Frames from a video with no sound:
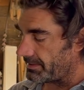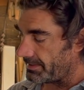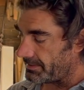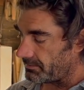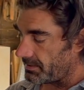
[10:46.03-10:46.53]

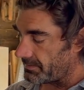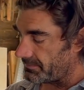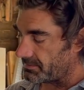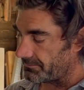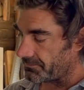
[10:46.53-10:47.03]
and a lot of
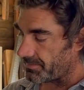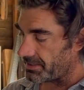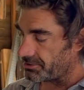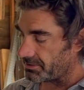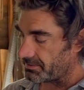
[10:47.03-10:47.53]
this
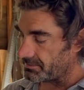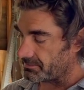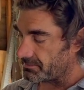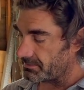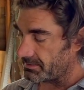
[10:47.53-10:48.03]
information
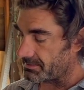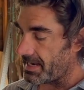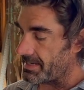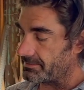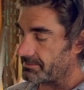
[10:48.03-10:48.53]
is
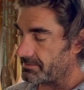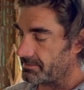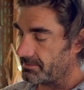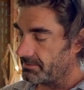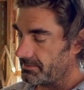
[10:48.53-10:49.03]
guidance.